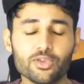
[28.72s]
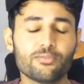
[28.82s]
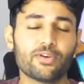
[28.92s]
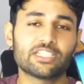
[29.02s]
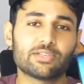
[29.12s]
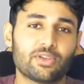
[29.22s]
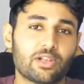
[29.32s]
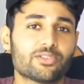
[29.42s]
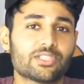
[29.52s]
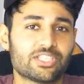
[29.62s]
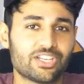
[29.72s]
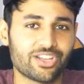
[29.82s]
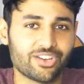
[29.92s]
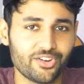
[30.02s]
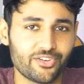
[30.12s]
you can find it for closer to
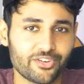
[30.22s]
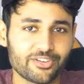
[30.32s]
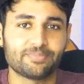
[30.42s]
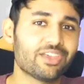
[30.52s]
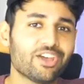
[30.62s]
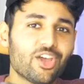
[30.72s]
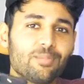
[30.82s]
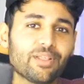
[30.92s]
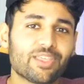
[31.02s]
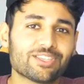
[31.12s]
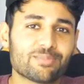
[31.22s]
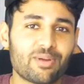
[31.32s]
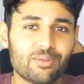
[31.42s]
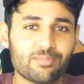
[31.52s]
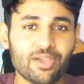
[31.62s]
$900. A couple of things to
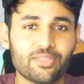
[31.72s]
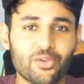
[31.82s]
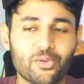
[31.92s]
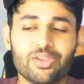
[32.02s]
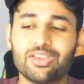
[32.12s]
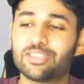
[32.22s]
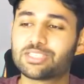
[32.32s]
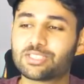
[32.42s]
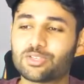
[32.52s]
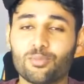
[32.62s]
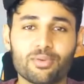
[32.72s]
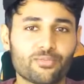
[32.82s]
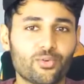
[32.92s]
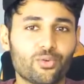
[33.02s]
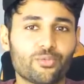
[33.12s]
bear in mind though. This is not my full